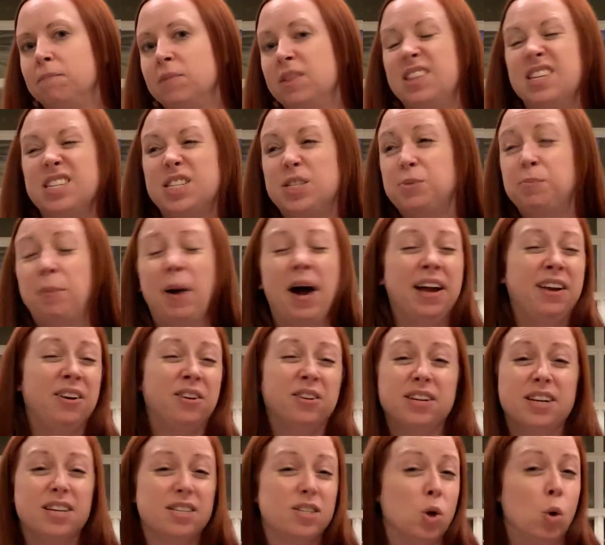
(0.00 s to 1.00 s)
The spider
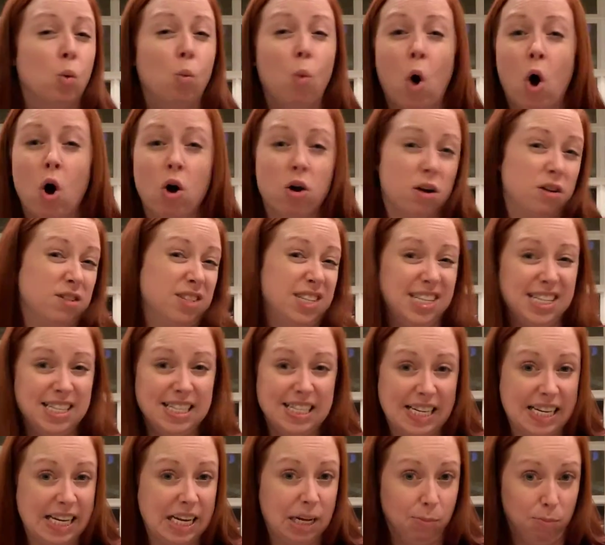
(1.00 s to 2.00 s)
doesn't walk on the
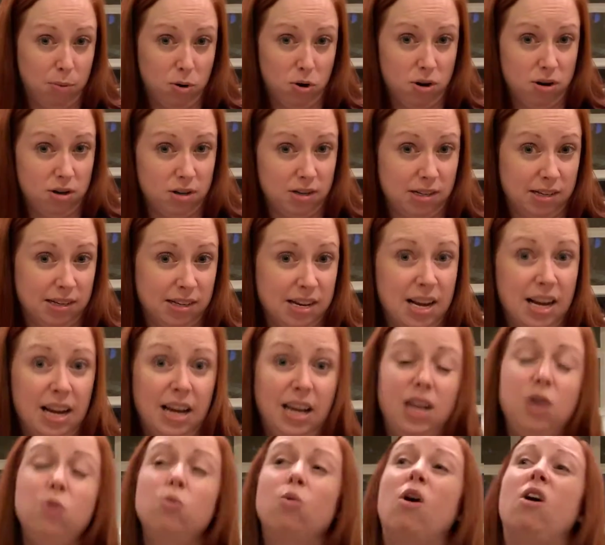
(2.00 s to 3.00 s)
sticky parts.
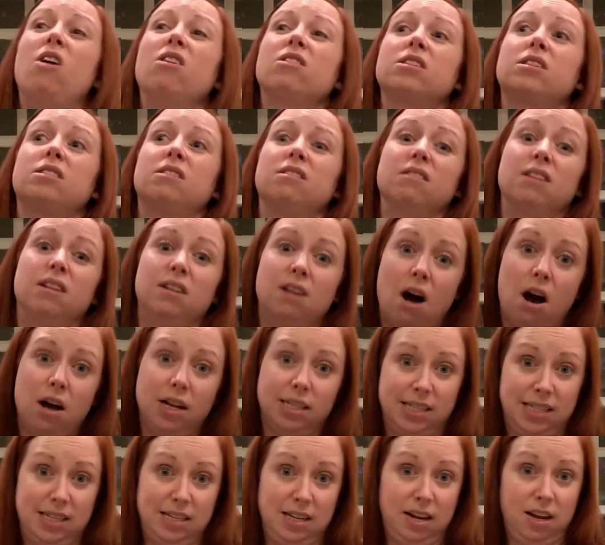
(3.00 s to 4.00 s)
He walks on the not
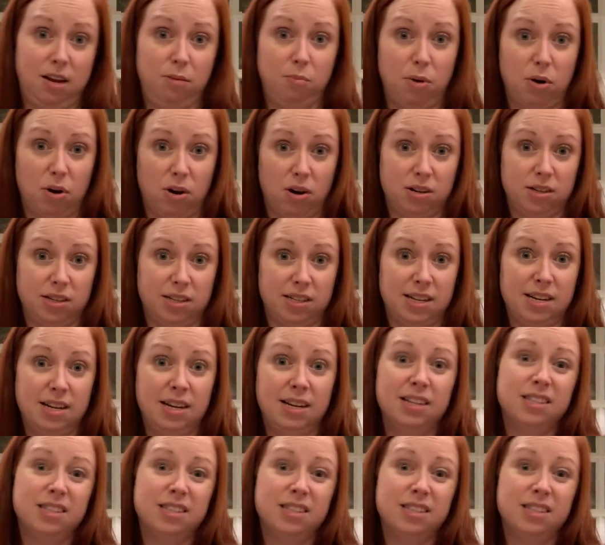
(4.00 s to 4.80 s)
sticky parts.